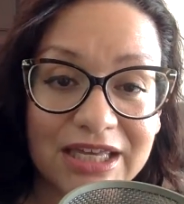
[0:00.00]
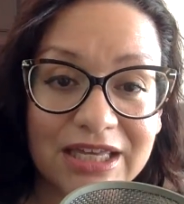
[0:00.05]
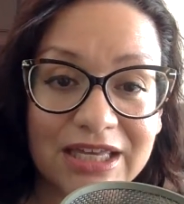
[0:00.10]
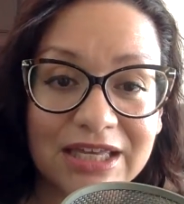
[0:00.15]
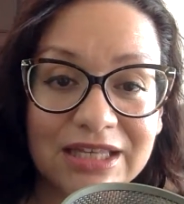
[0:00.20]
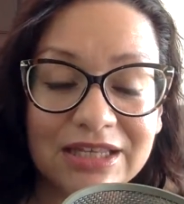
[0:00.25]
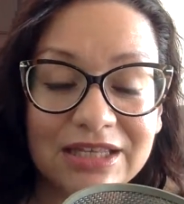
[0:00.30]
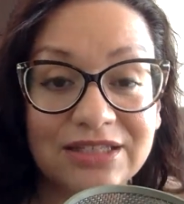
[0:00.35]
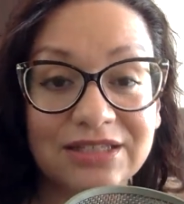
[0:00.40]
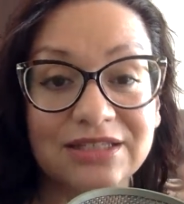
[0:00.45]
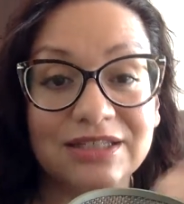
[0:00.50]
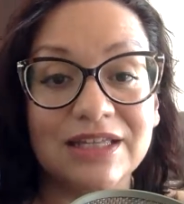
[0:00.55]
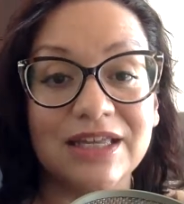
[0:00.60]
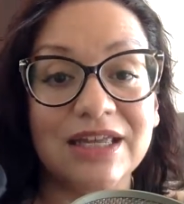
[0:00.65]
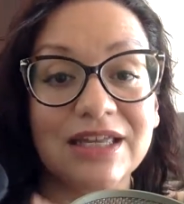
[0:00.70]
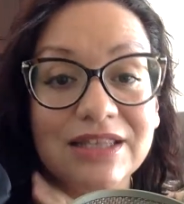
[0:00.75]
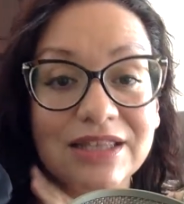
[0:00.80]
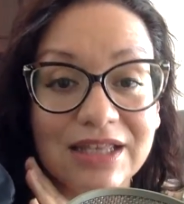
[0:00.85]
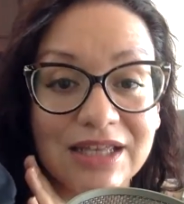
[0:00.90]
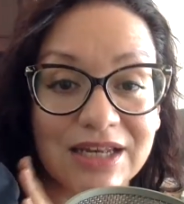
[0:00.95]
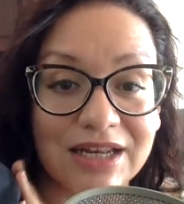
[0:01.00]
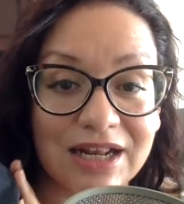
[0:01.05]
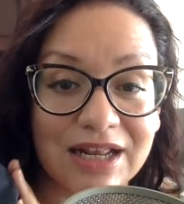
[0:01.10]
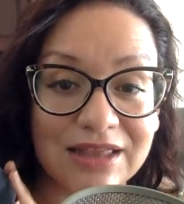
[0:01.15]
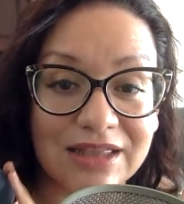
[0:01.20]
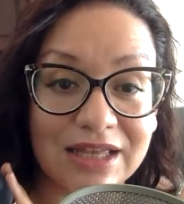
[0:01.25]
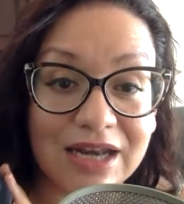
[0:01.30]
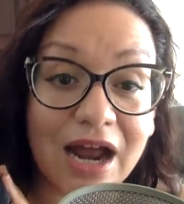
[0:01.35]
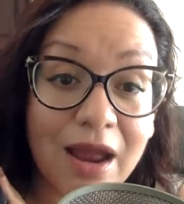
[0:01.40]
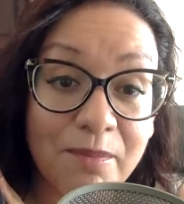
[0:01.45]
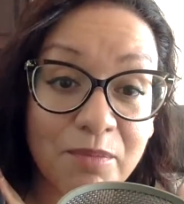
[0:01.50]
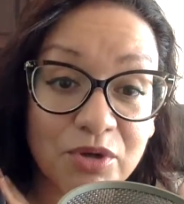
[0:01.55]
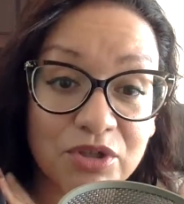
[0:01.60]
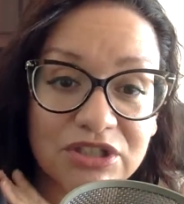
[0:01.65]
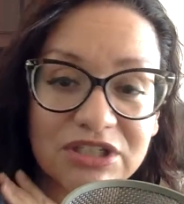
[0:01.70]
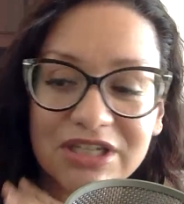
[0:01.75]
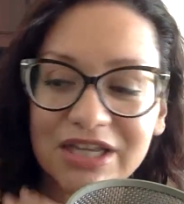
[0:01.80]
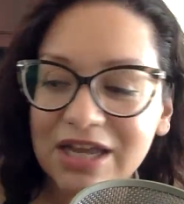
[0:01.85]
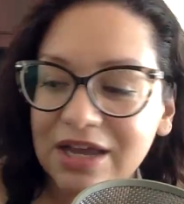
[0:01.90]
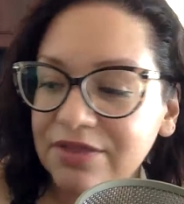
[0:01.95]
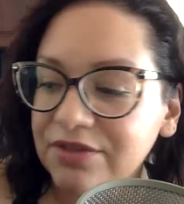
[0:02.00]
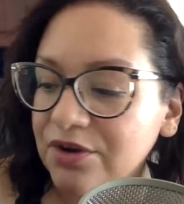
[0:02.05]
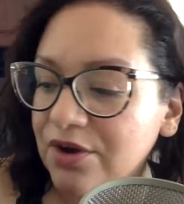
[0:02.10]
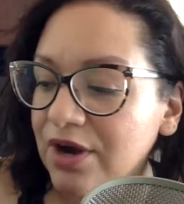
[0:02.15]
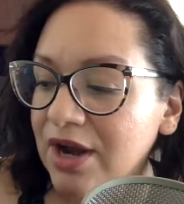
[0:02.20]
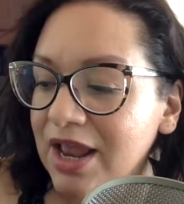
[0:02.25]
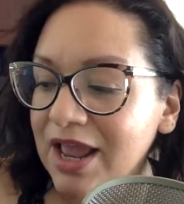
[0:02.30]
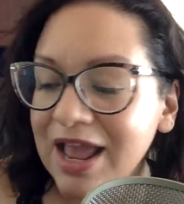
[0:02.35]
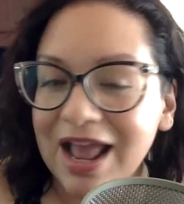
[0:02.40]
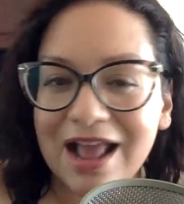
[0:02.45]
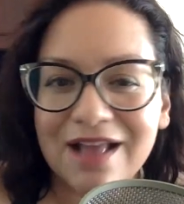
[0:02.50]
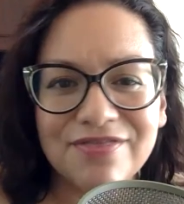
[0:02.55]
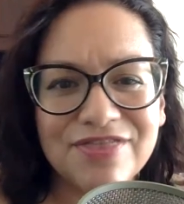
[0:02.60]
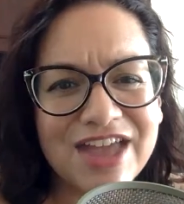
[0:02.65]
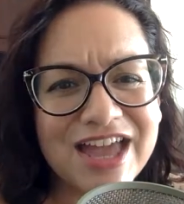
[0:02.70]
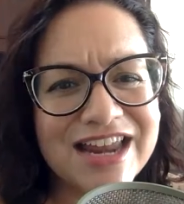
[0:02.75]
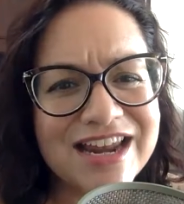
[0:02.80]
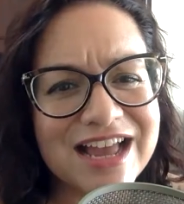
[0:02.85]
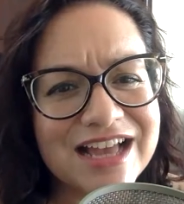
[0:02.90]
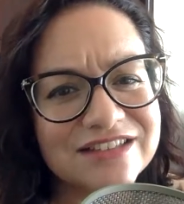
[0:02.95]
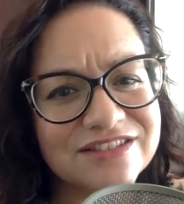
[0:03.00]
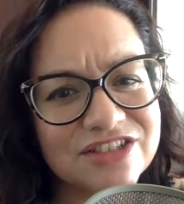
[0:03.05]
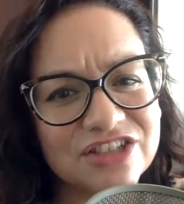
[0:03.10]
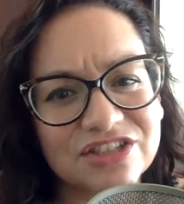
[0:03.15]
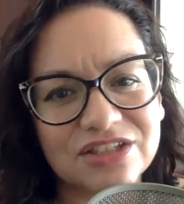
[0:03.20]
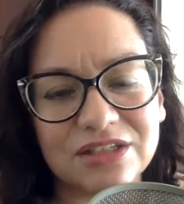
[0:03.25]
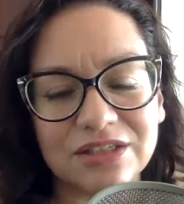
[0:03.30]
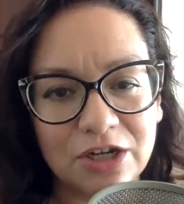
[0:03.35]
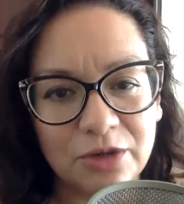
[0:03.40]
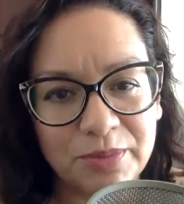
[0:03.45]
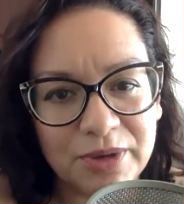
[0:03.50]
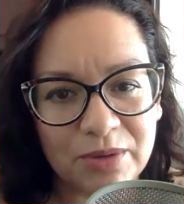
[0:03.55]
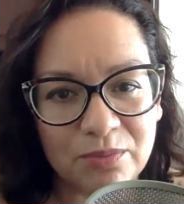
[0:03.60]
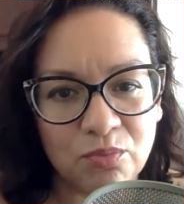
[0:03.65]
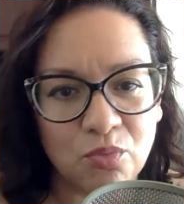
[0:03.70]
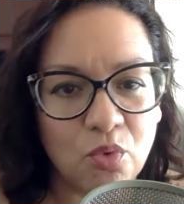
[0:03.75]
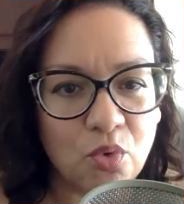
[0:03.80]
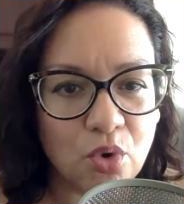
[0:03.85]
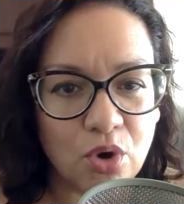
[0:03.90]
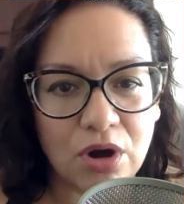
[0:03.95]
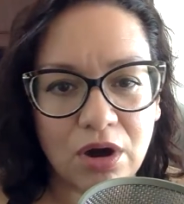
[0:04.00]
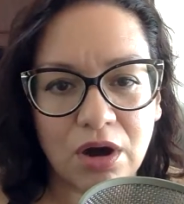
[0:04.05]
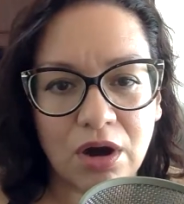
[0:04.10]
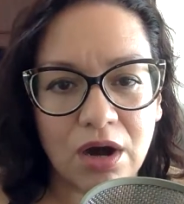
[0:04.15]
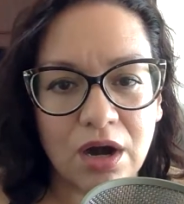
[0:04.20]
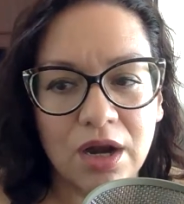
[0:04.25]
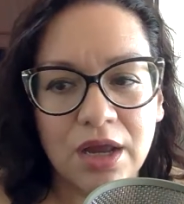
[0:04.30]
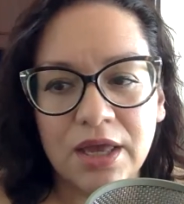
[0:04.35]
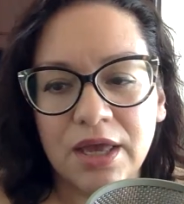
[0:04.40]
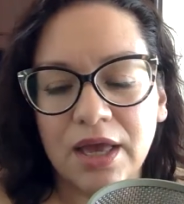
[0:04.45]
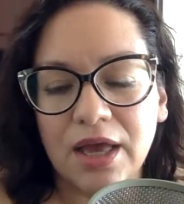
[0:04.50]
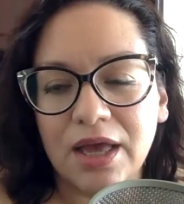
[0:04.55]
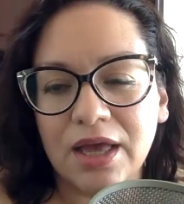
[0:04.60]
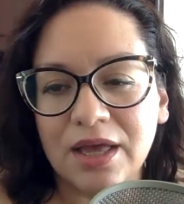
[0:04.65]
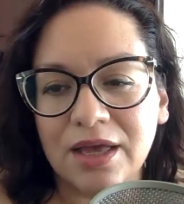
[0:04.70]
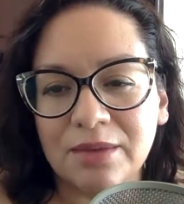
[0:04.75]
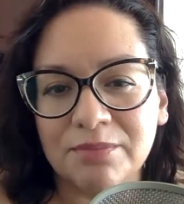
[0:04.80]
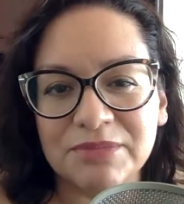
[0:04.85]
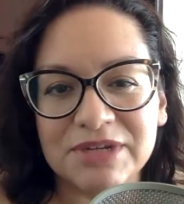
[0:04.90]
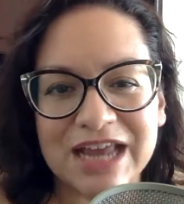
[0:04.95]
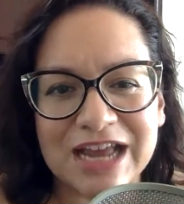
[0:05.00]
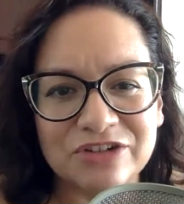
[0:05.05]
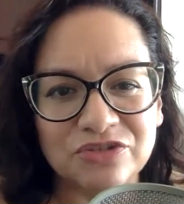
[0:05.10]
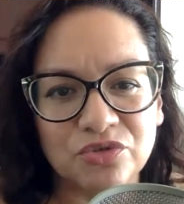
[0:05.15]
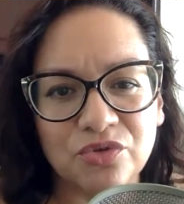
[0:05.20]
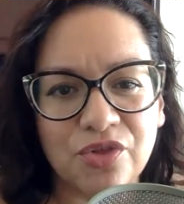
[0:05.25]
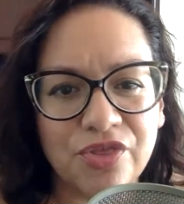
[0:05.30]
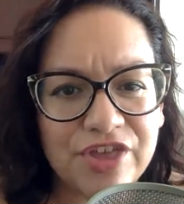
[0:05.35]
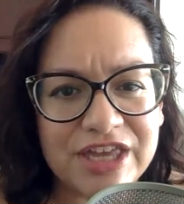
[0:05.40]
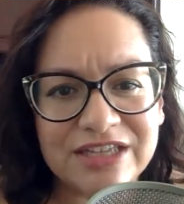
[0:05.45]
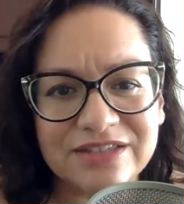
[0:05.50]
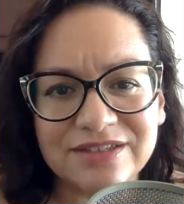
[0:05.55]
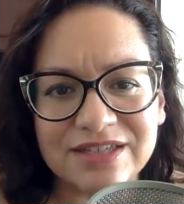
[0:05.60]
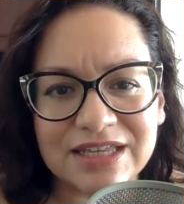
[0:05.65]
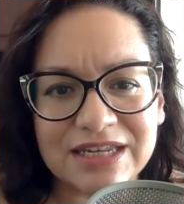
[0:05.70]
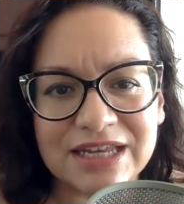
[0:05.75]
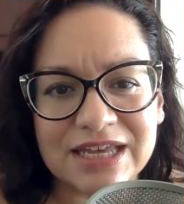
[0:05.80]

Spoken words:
This is the kit that I put together, and that has just a little bit more natural things in it.